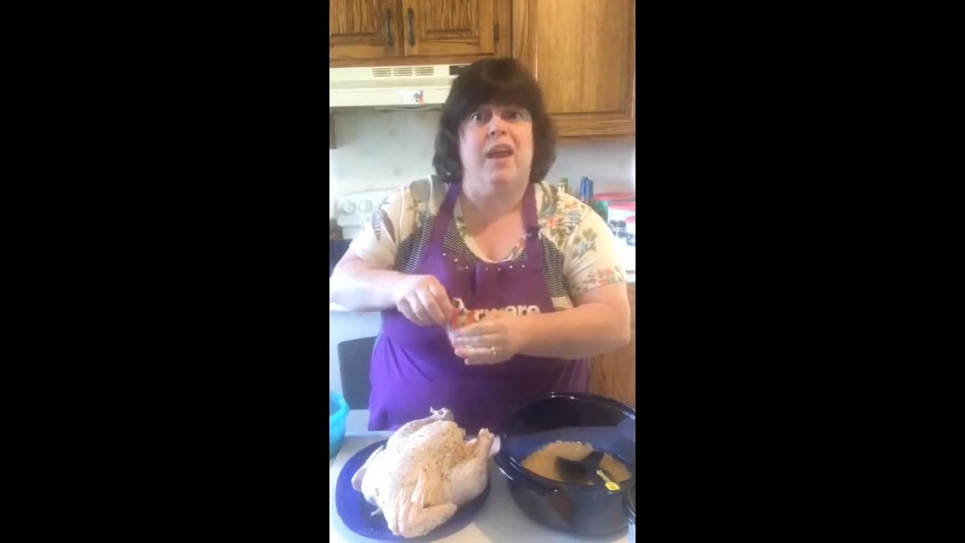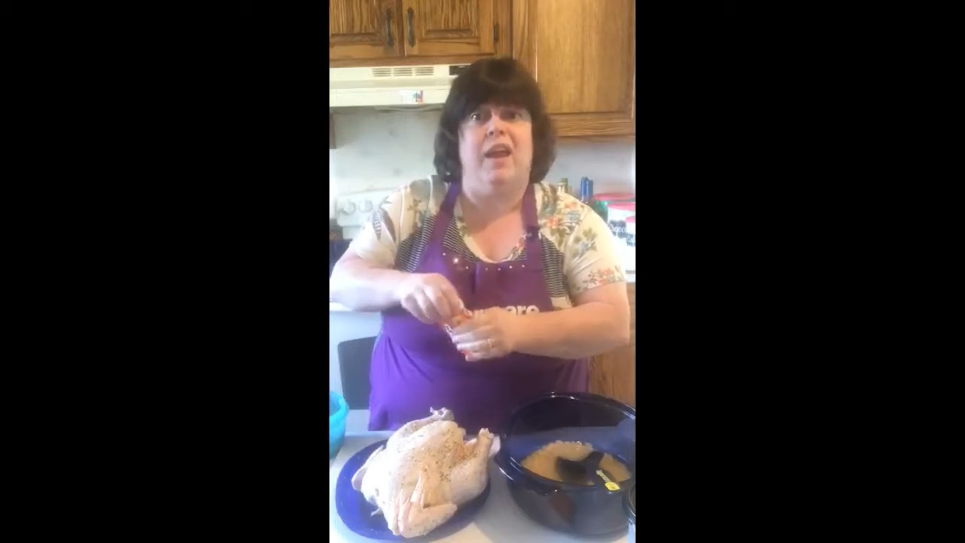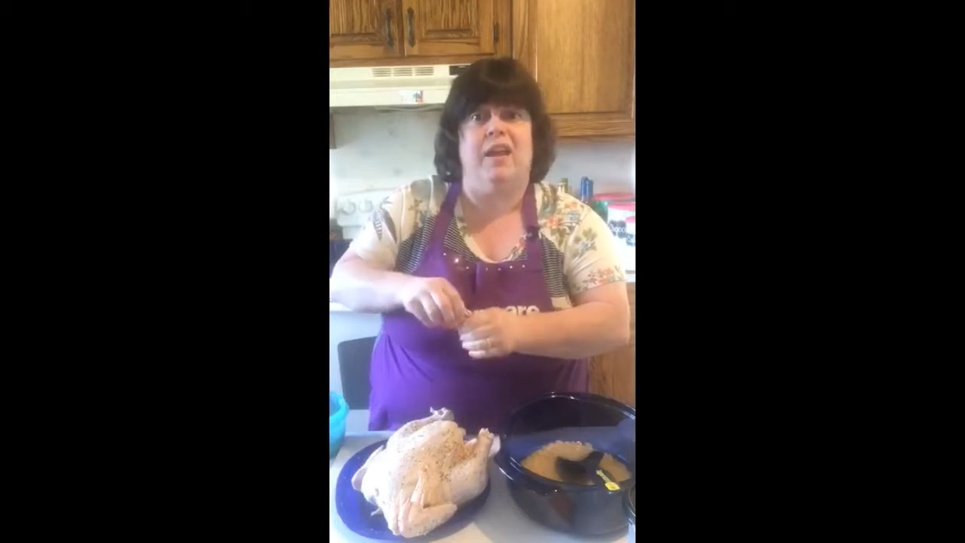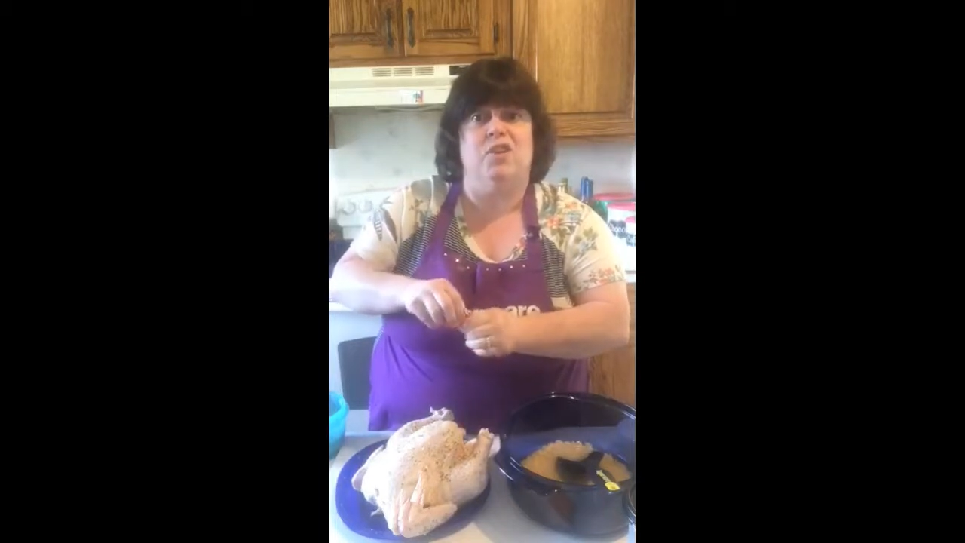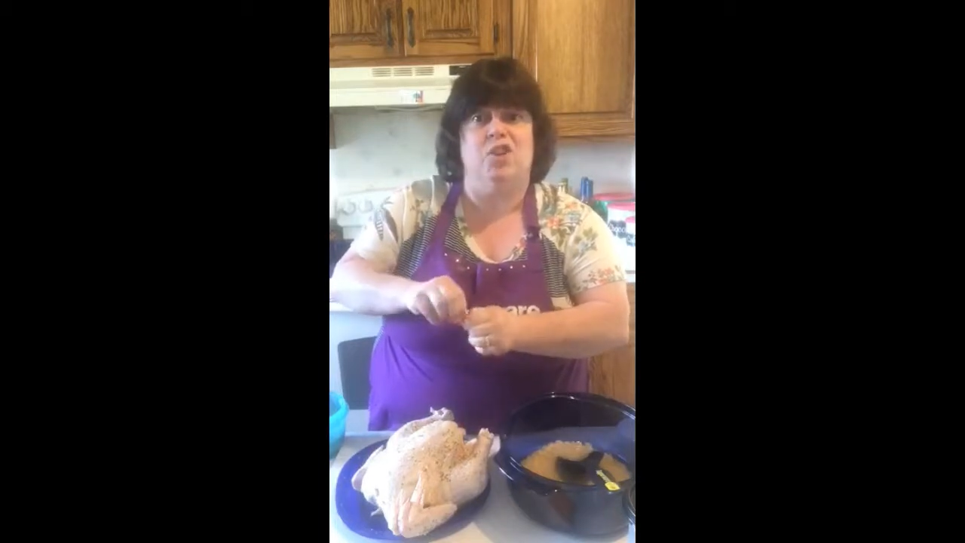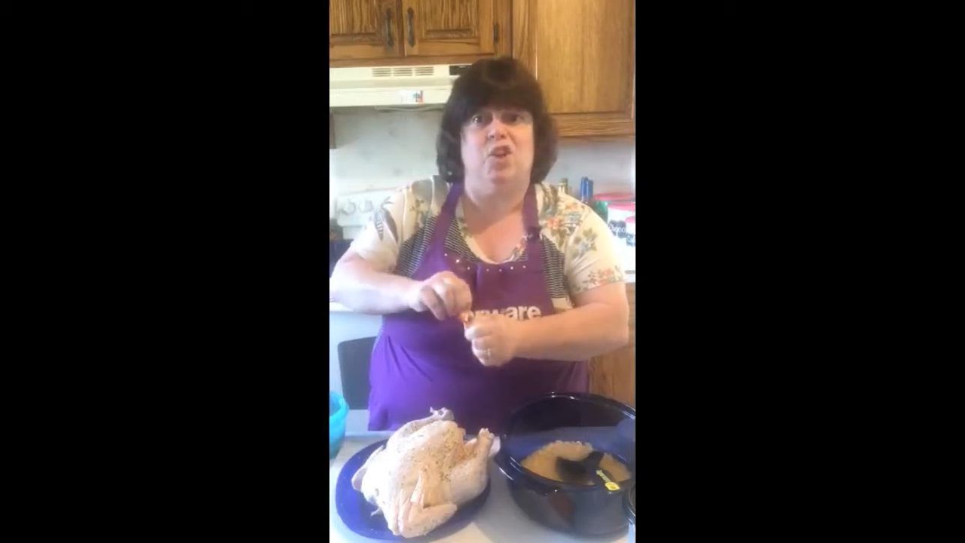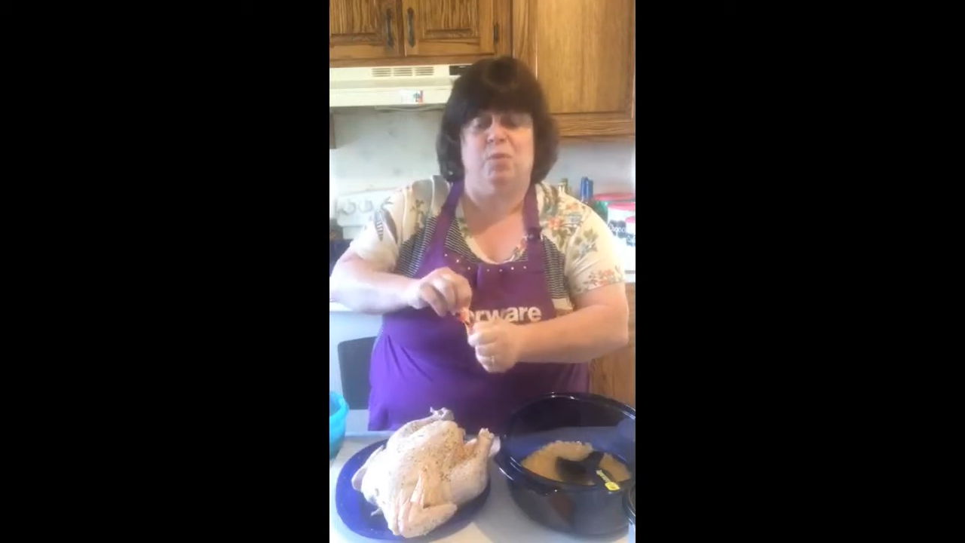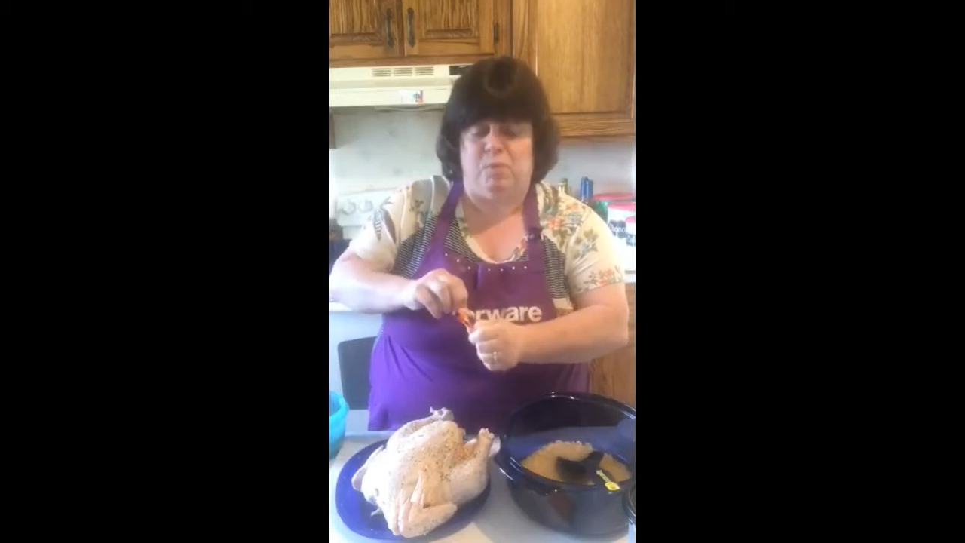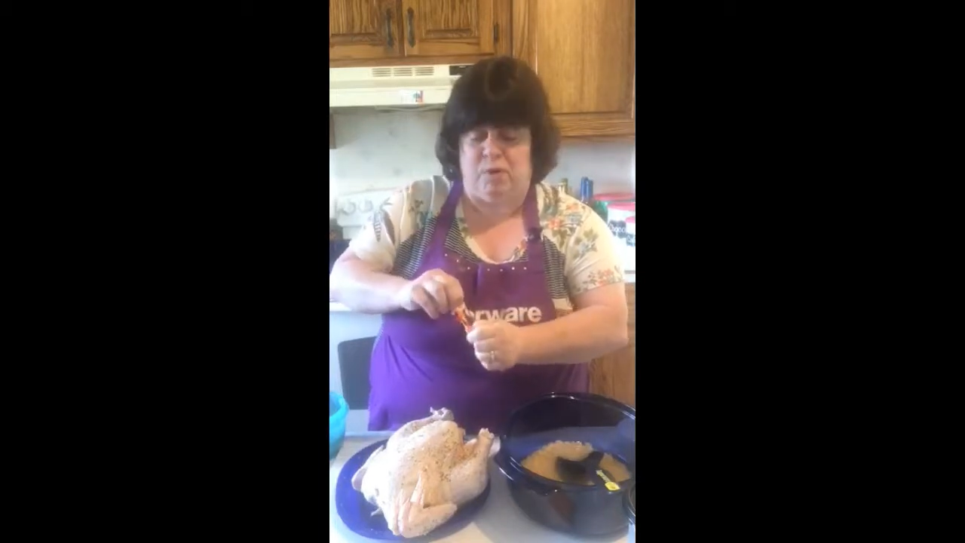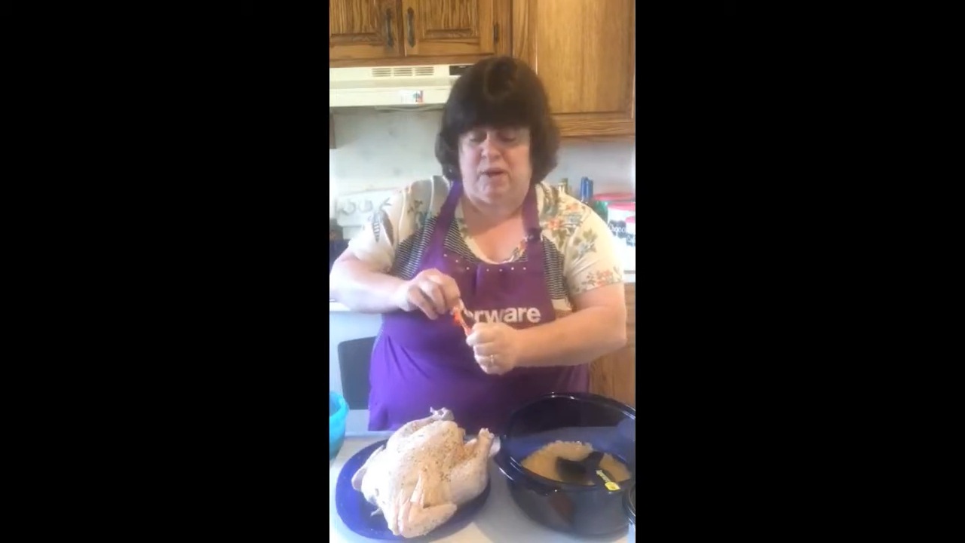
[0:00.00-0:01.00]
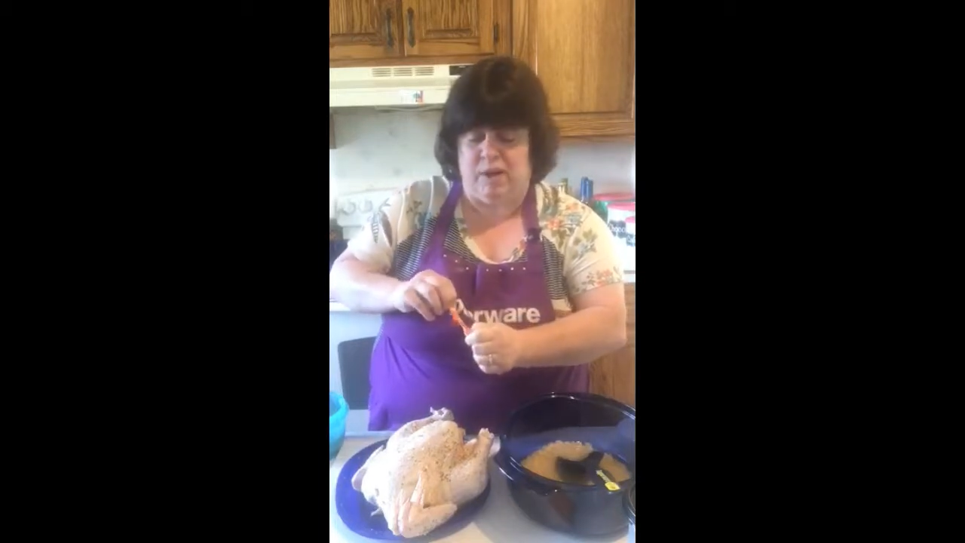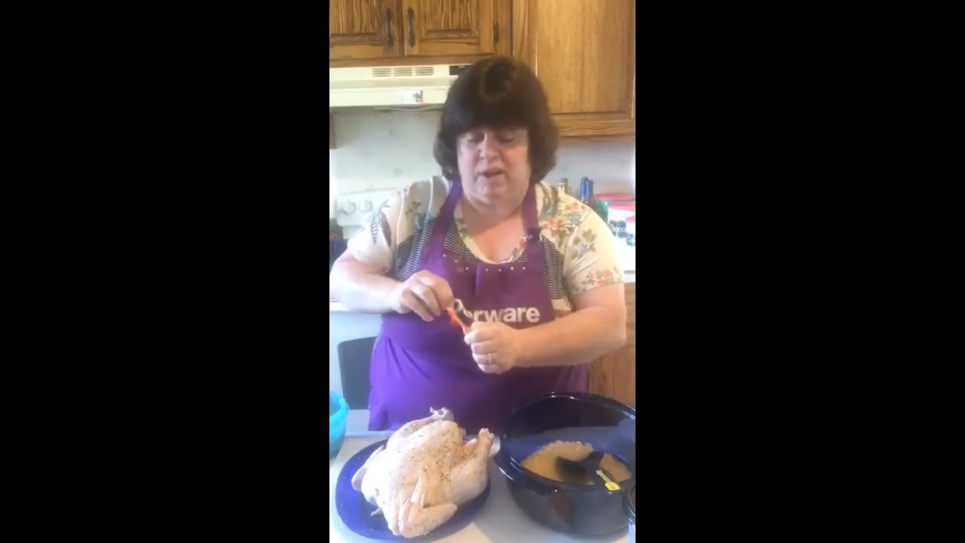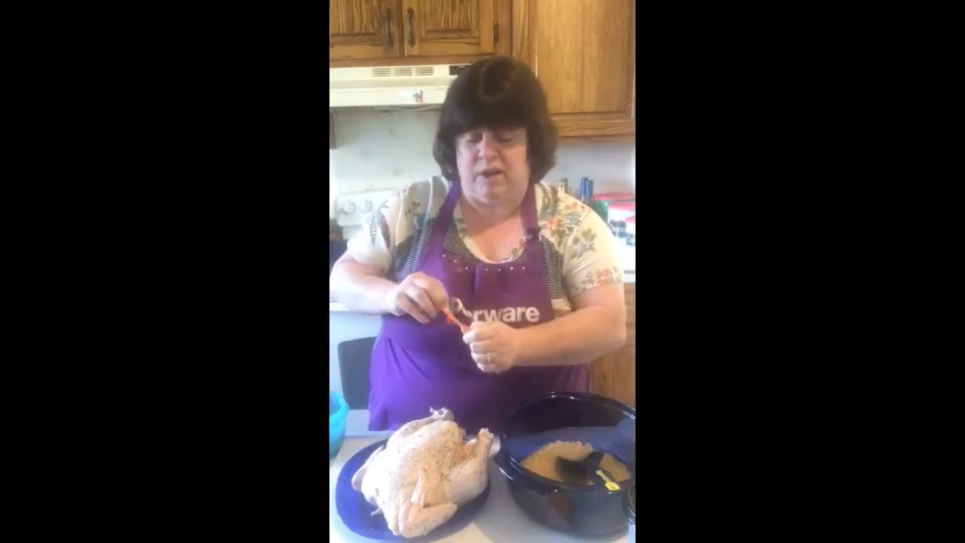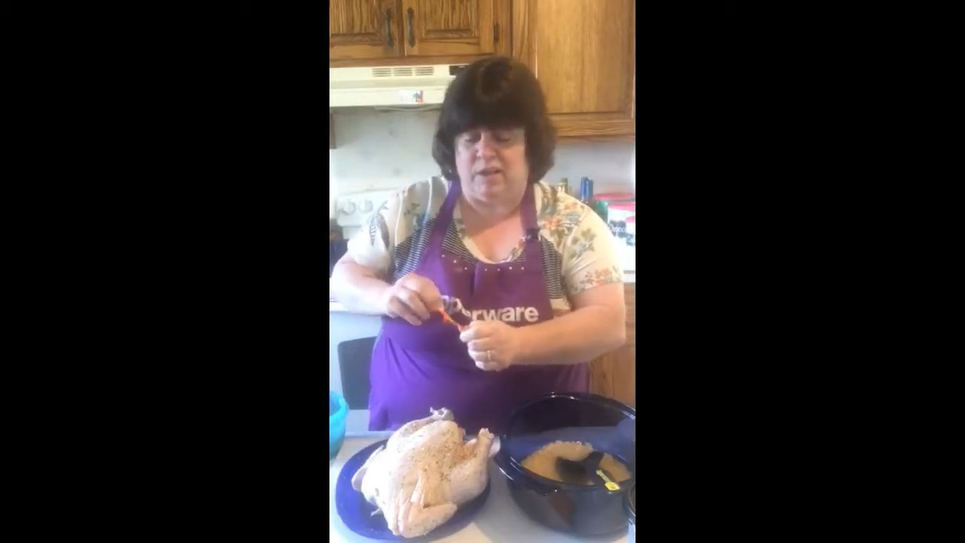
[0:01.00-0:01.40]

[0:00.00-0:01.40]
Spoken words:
and turmeric.